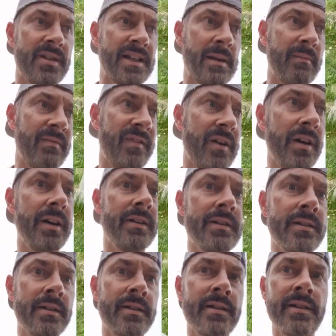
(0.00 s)
samphire,
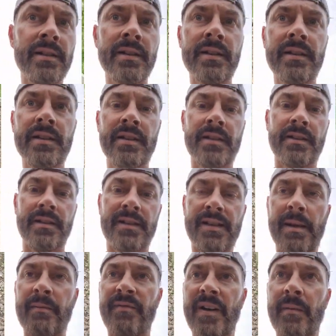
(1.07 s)
the
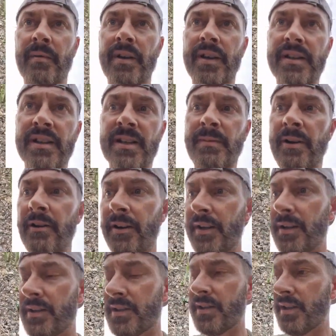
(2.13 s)
same family as
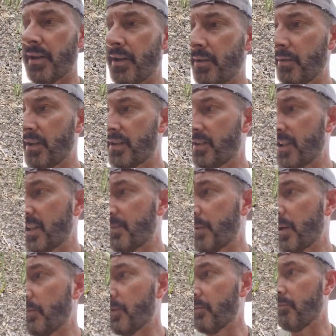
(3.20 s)
asparagus, so it's an
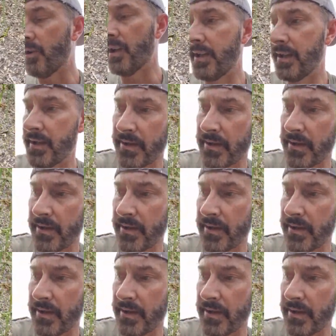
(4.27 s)
experiment really.